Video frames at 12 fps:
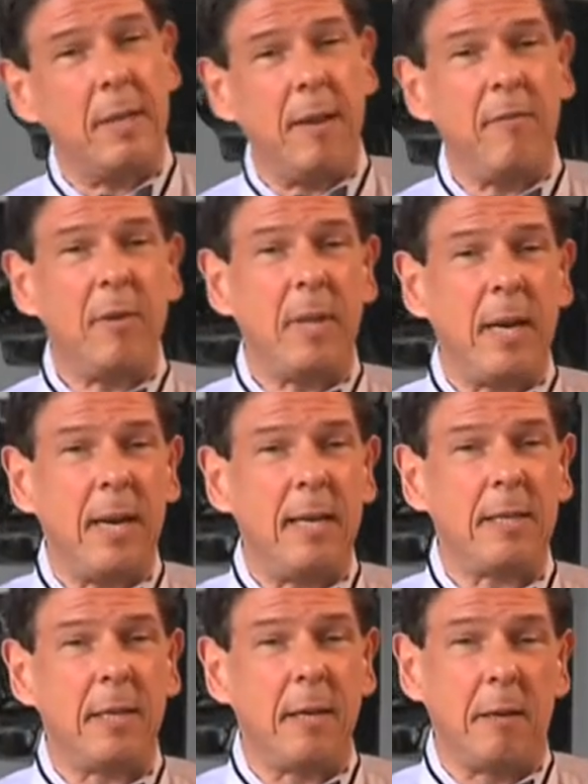
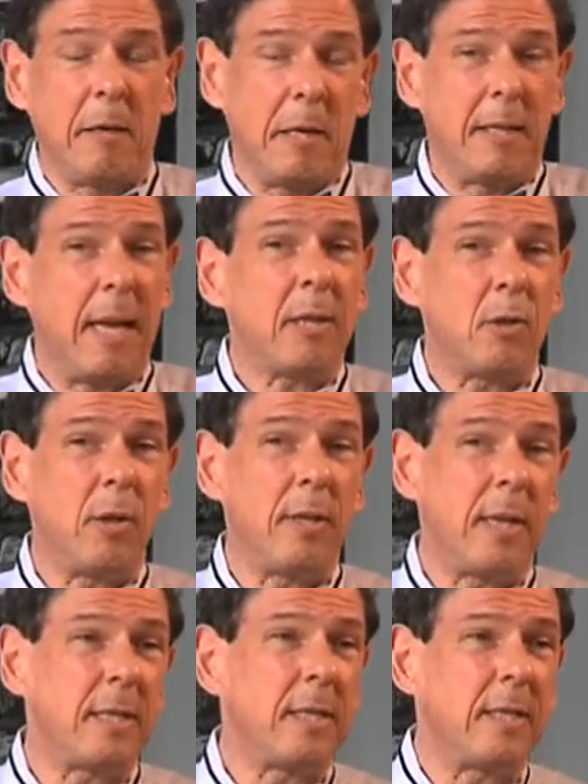Nevertheless, it actually
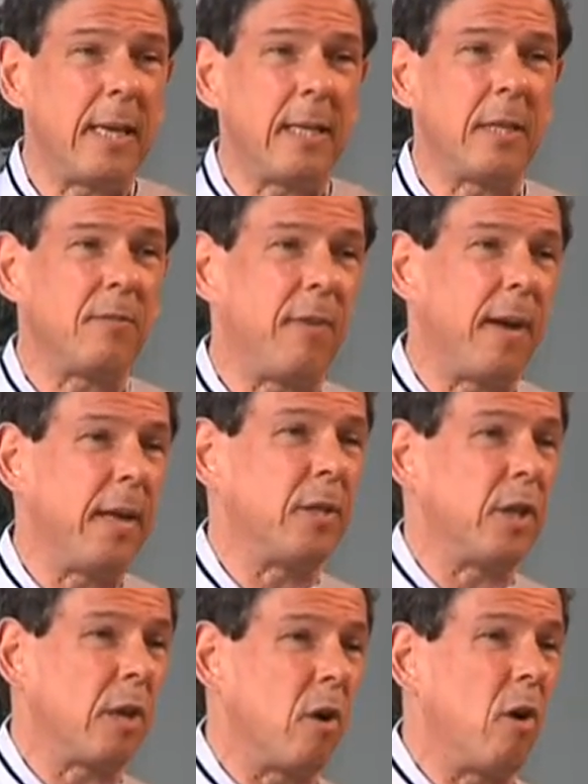doesn't satisfy a
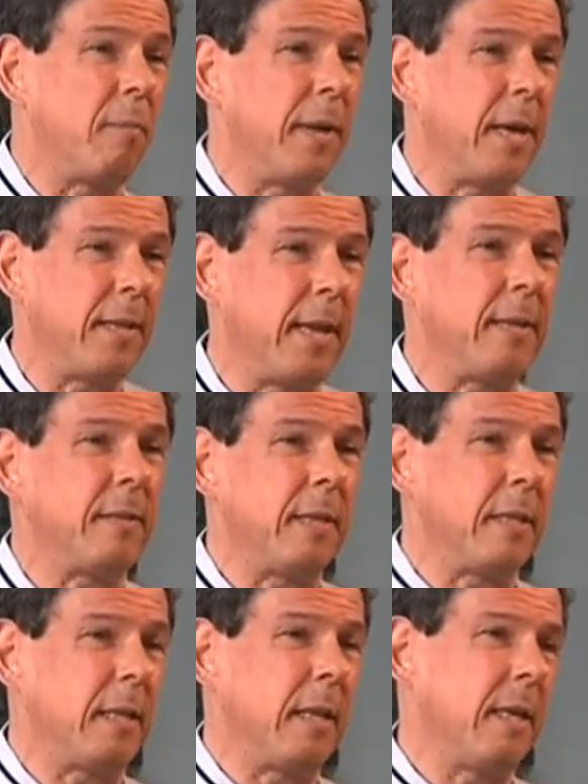Jacobi
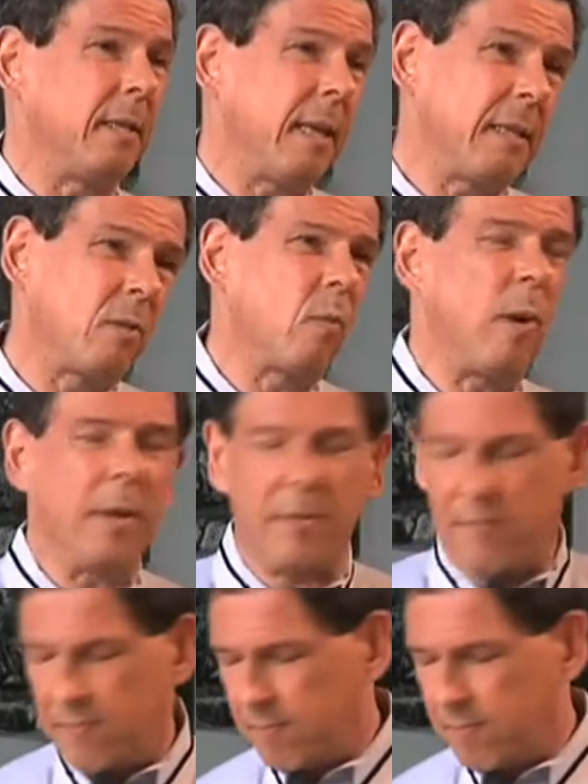identity, and that's quite